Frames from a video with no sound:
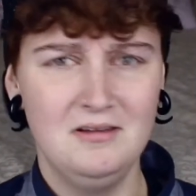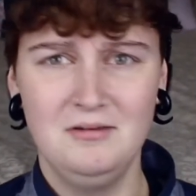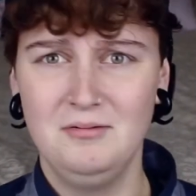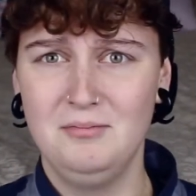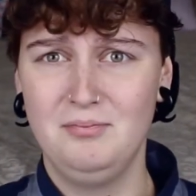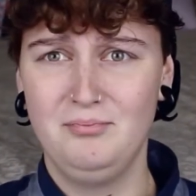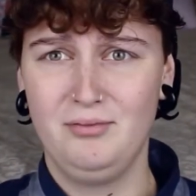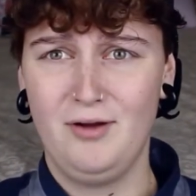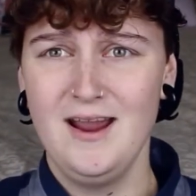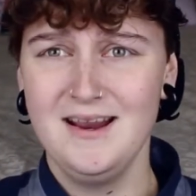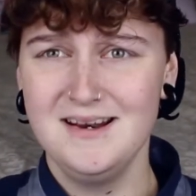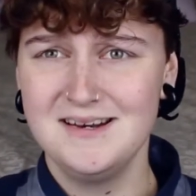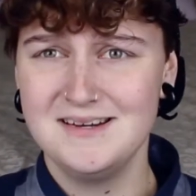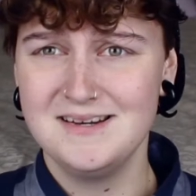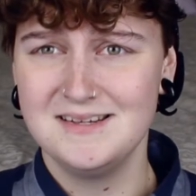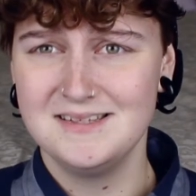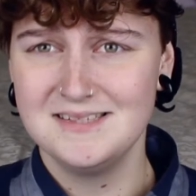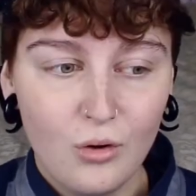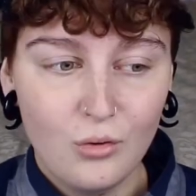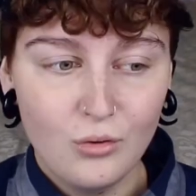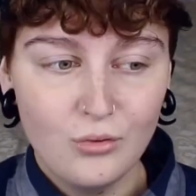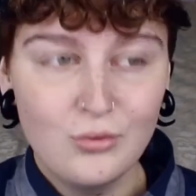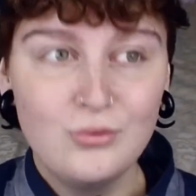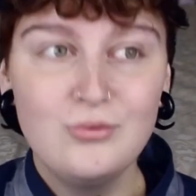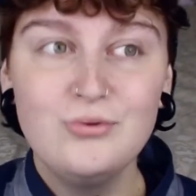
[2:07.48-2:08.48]
Pregnant?
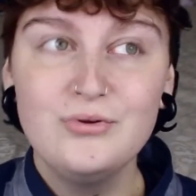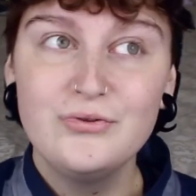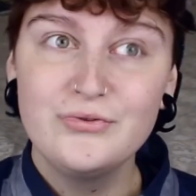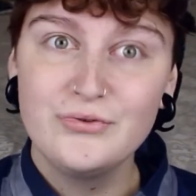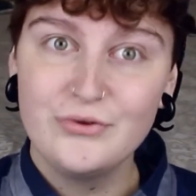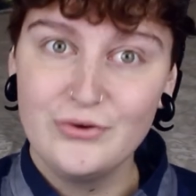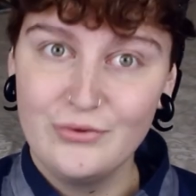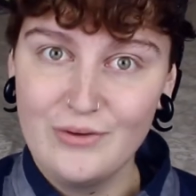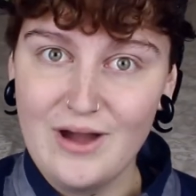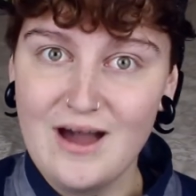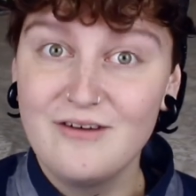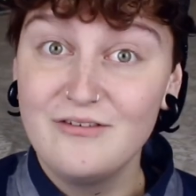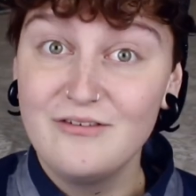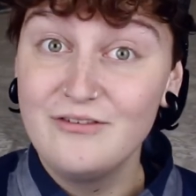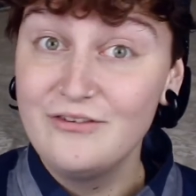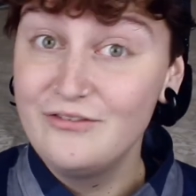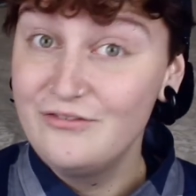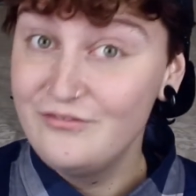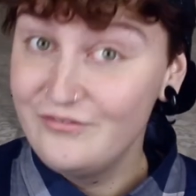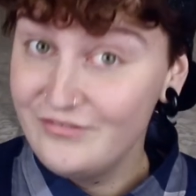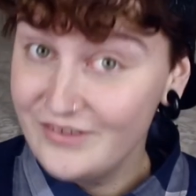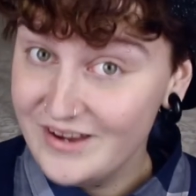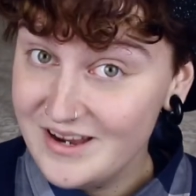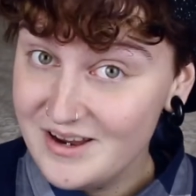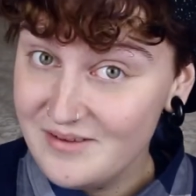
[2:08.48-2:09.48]
All throughout
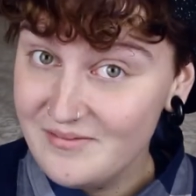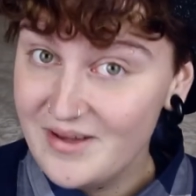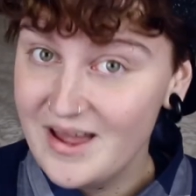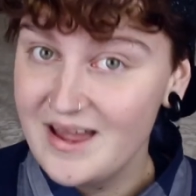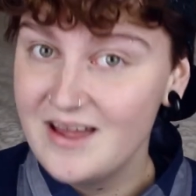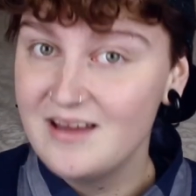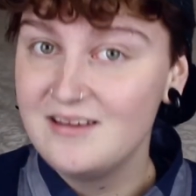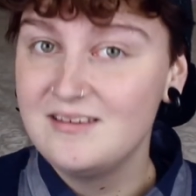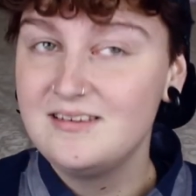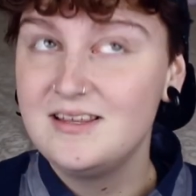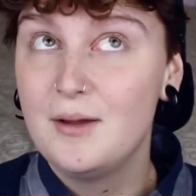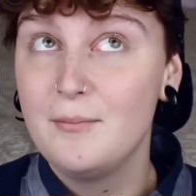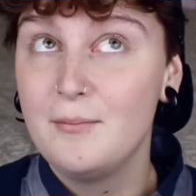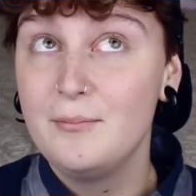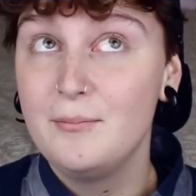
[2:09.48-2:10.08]
female